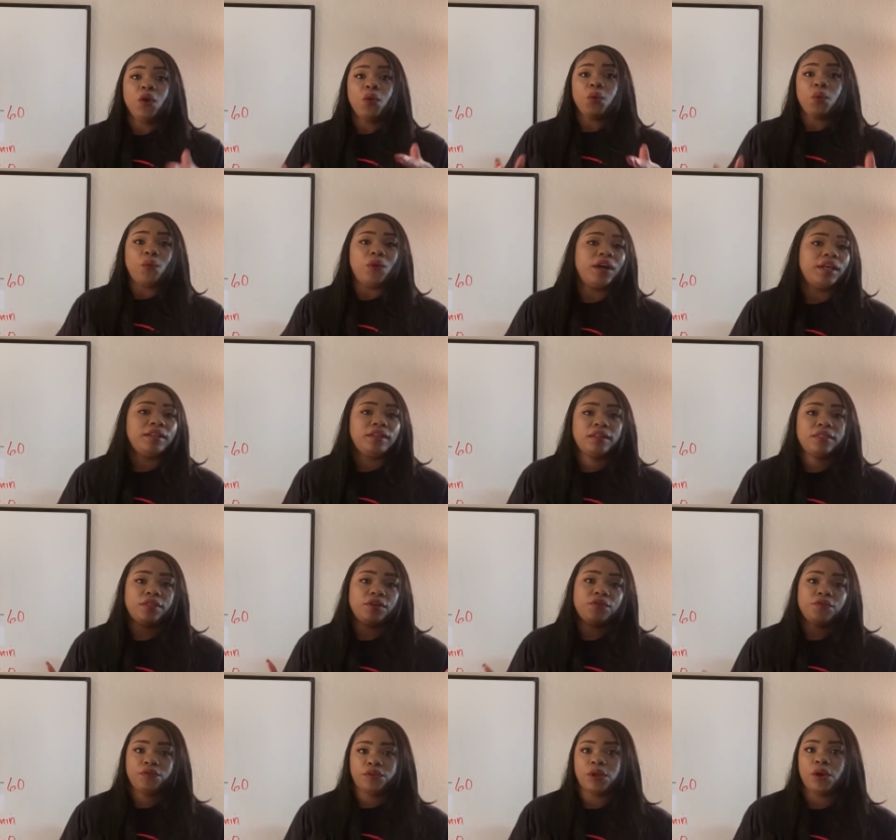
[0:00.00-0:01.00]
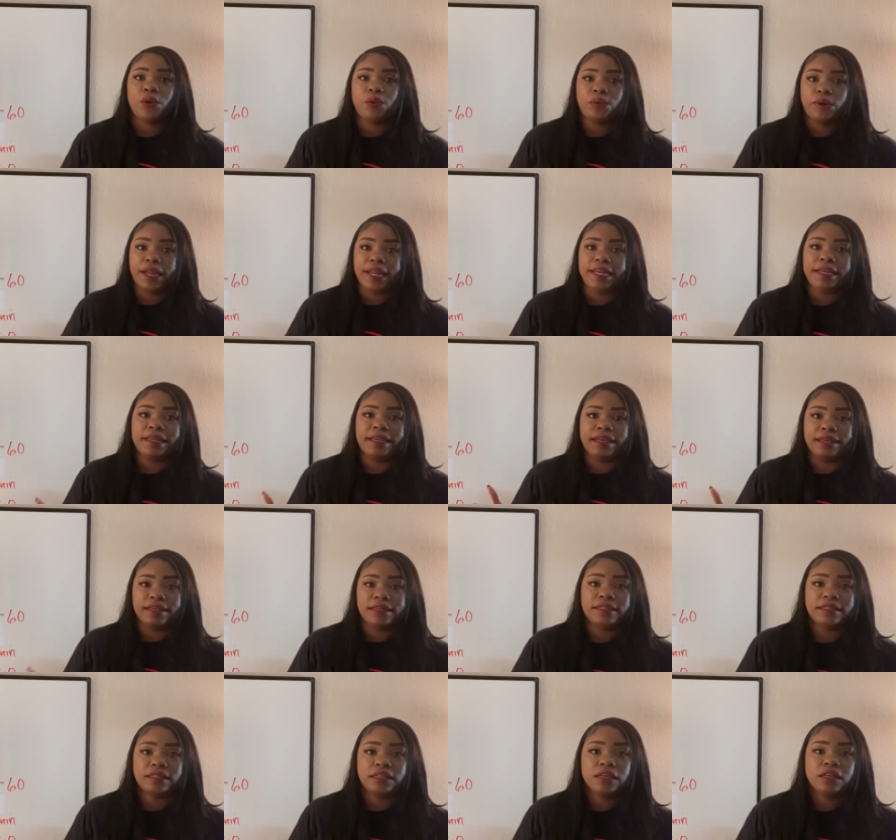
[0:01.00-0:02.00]
what the flow rate
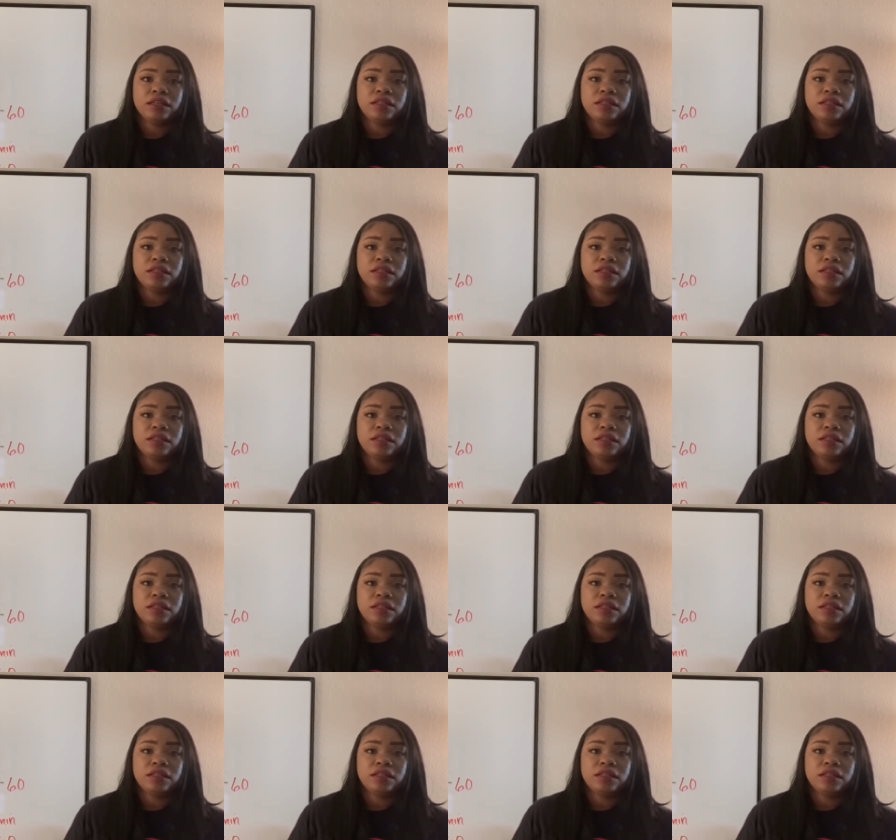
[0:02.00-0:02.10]
is.